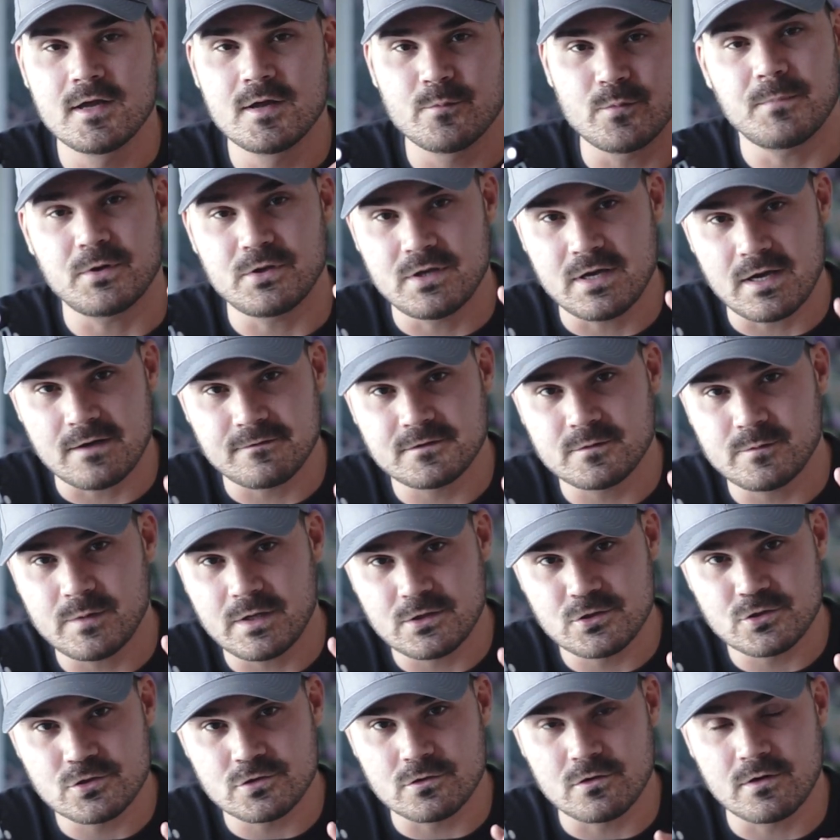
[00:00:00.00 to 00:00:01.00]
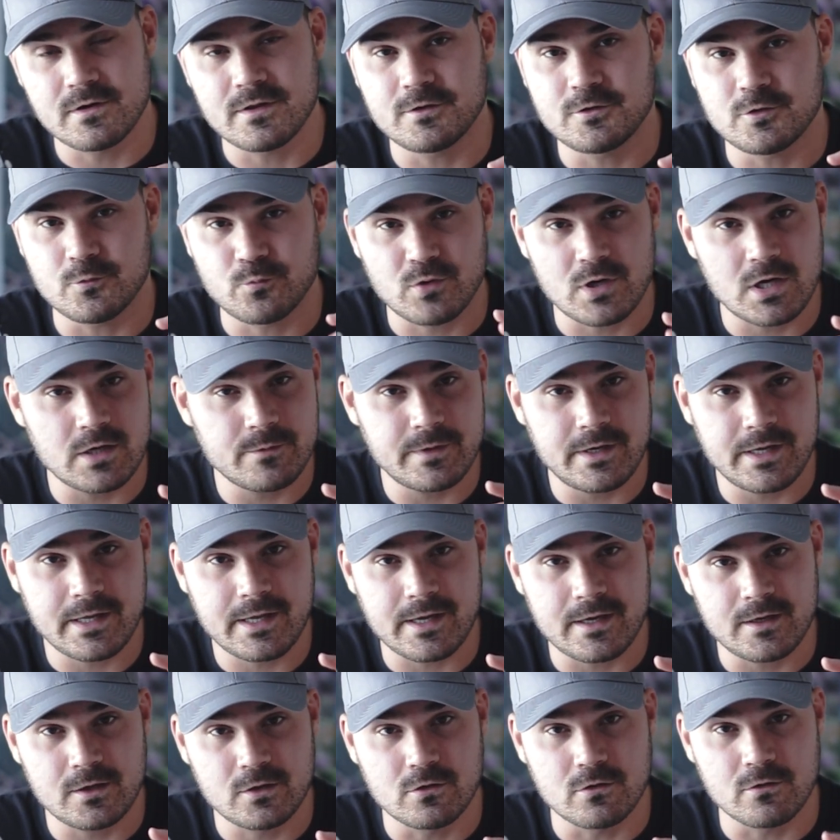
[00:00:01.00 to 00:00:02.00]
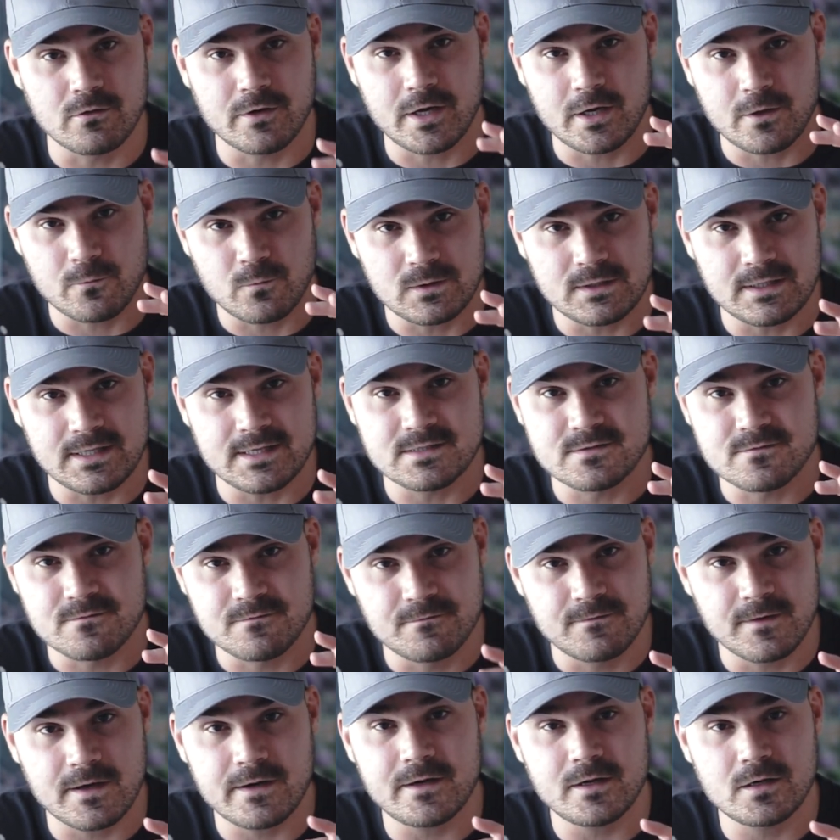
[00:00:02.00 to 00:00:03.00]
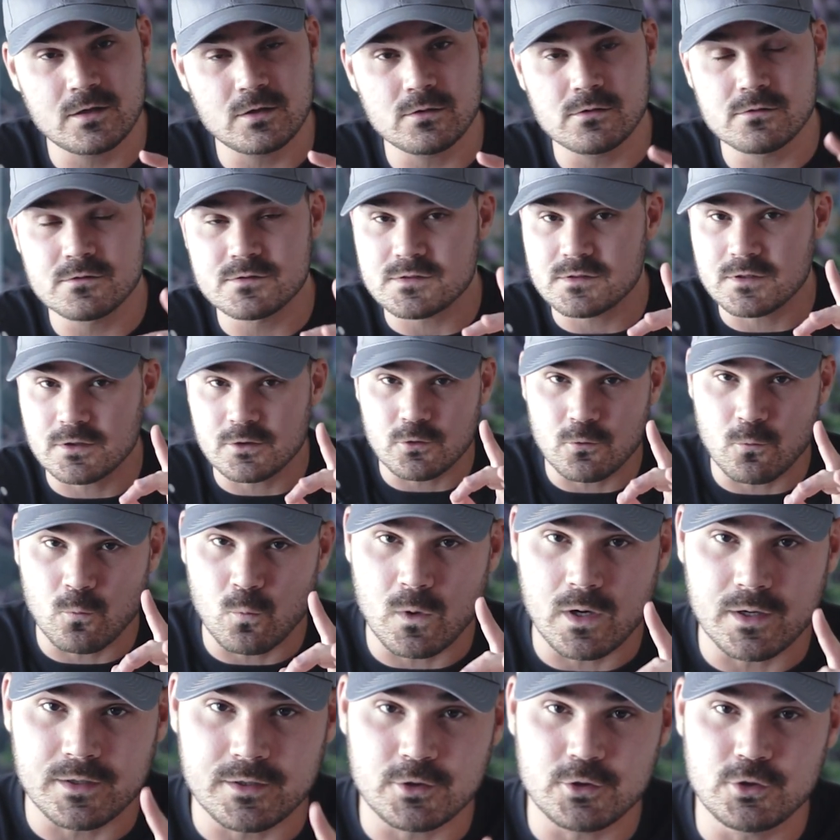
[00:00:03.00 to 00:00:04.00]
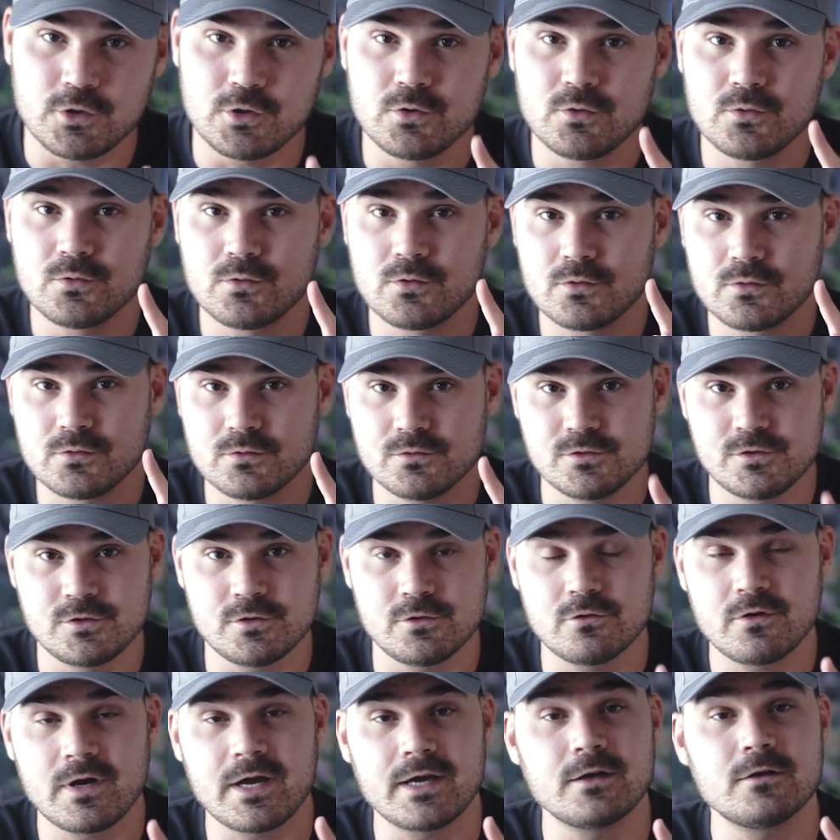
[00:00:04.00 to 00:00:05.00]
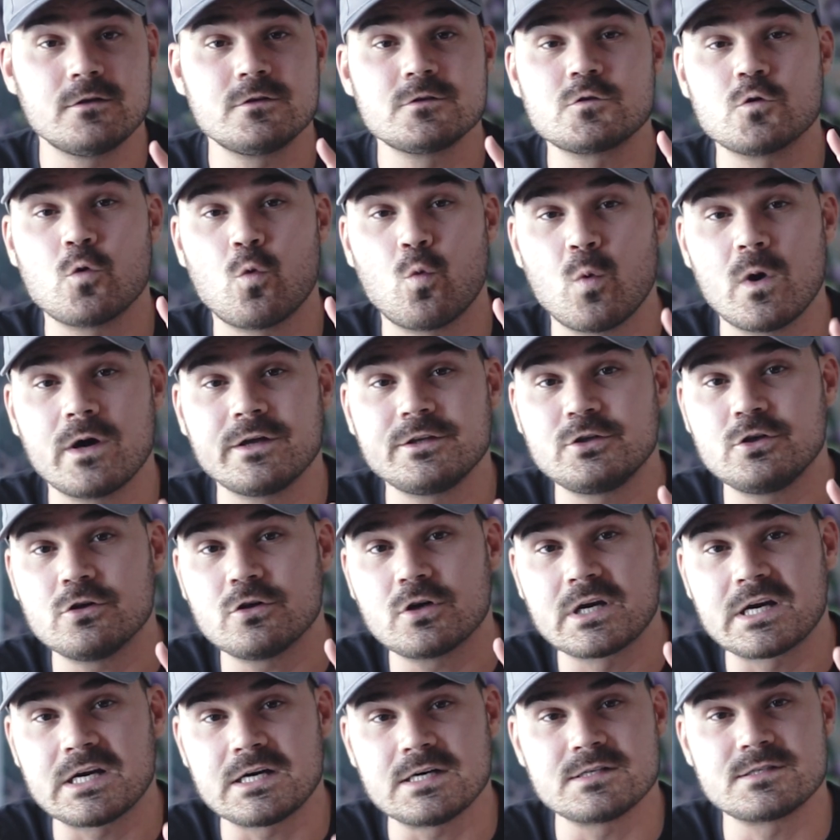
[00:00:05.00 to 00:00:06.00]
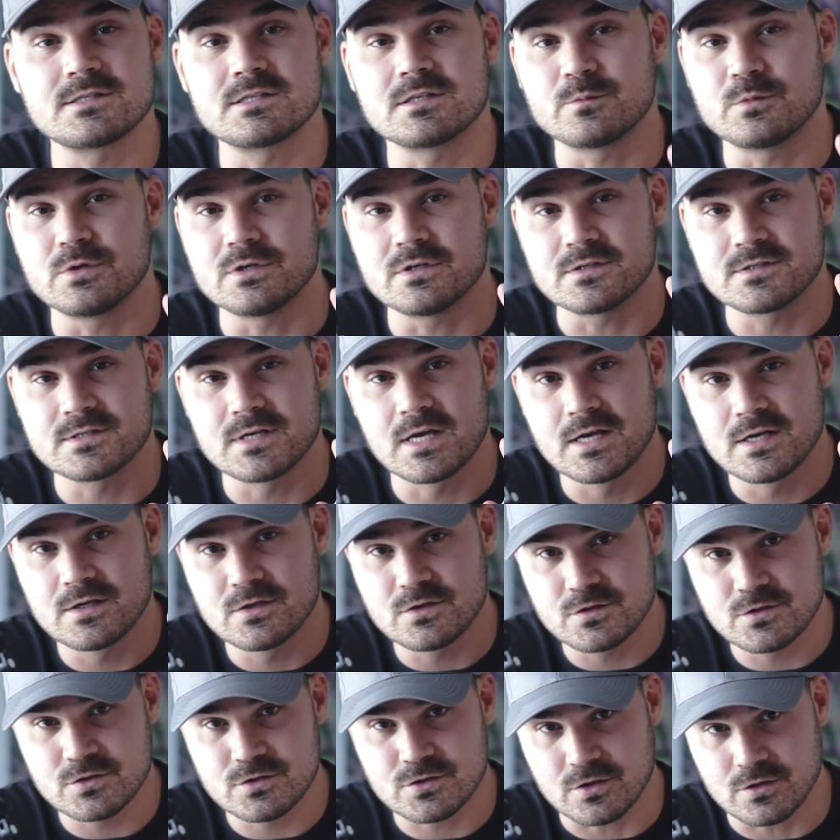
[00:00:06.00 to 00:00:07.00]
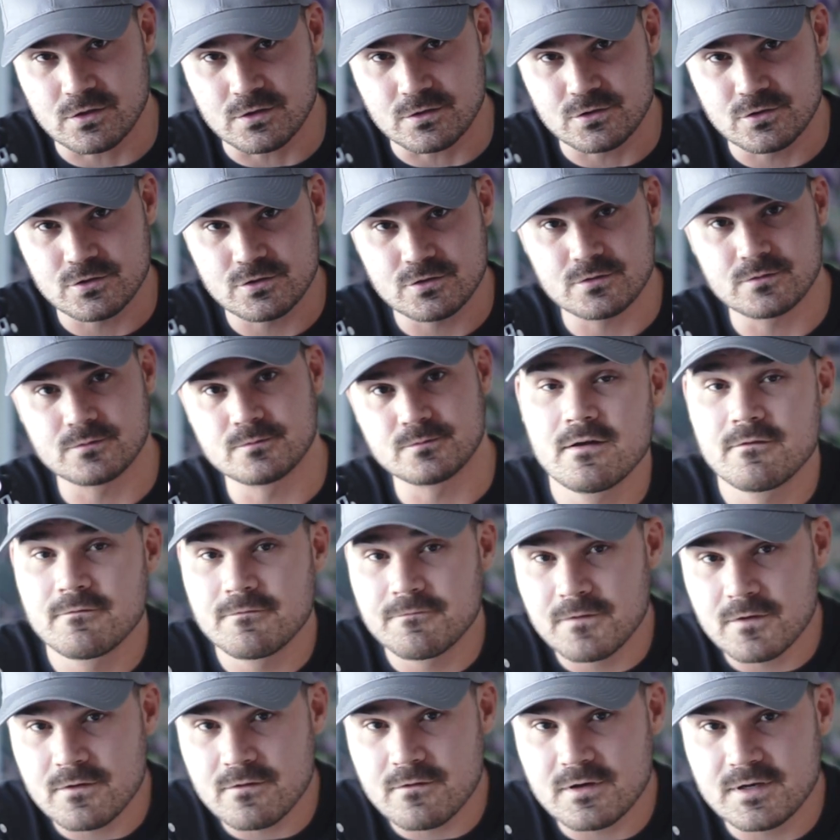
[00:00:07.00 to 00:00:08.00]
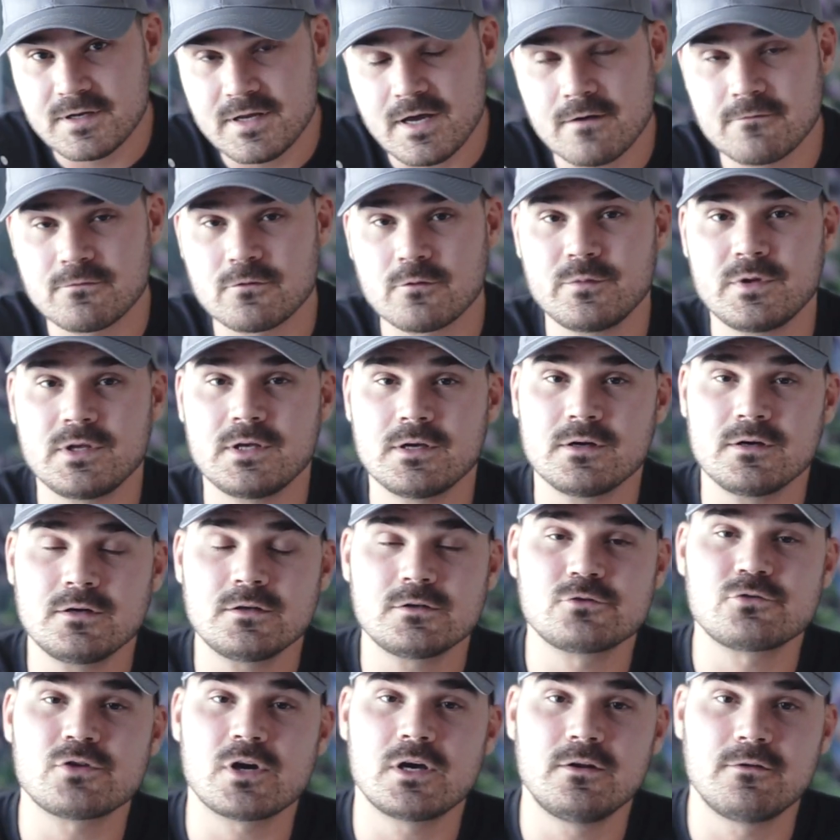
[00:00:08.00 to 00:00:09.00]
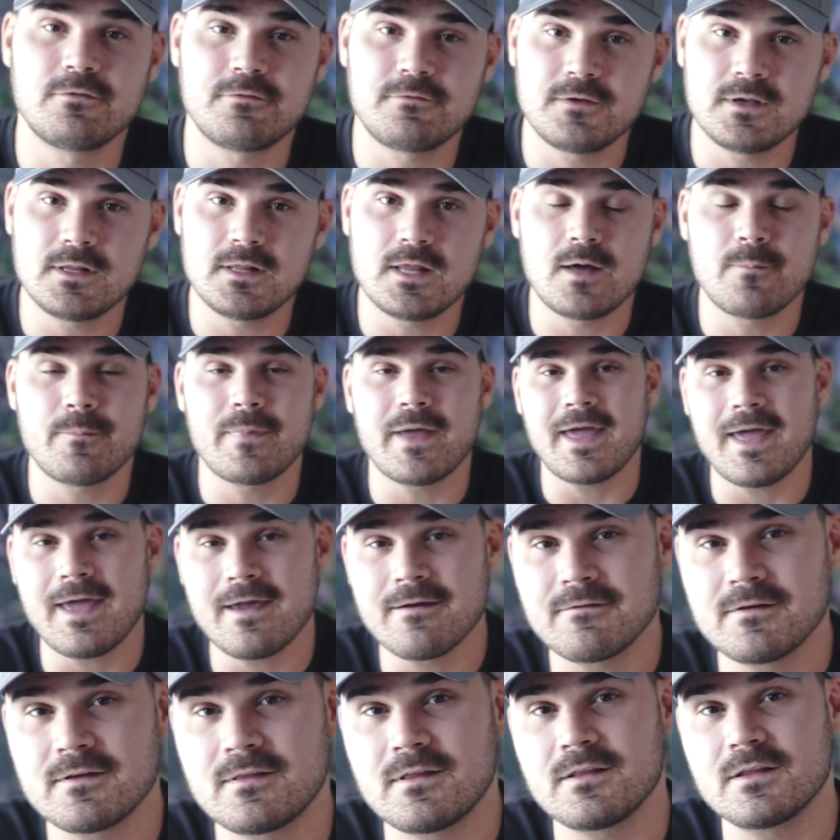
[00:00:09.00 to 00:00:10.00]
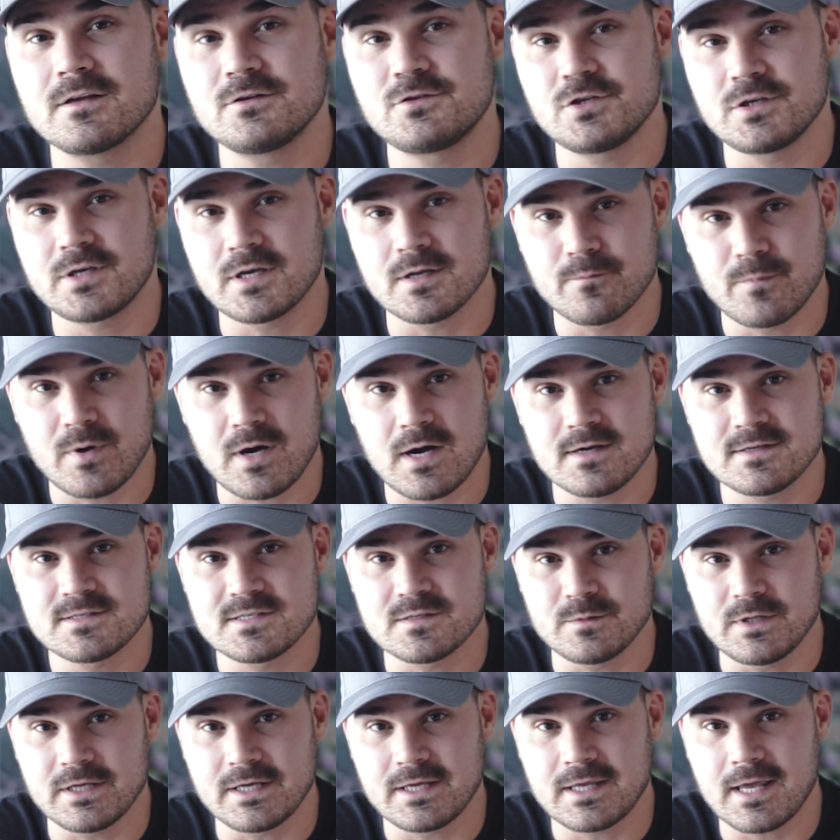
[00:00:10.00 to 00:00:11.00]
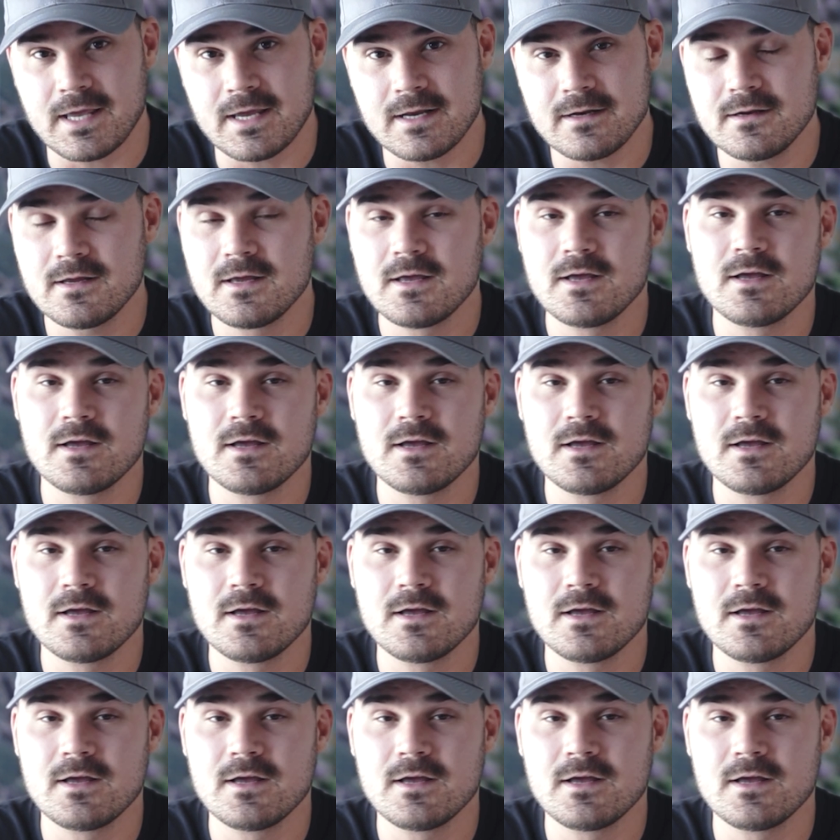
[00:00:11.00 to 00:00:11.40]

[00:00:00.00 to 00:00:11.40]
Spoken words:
but you have to make sure that your primary category relates very closely to what you do and also what your customers search. Further down from here, try to fill up everything that you can possibly can.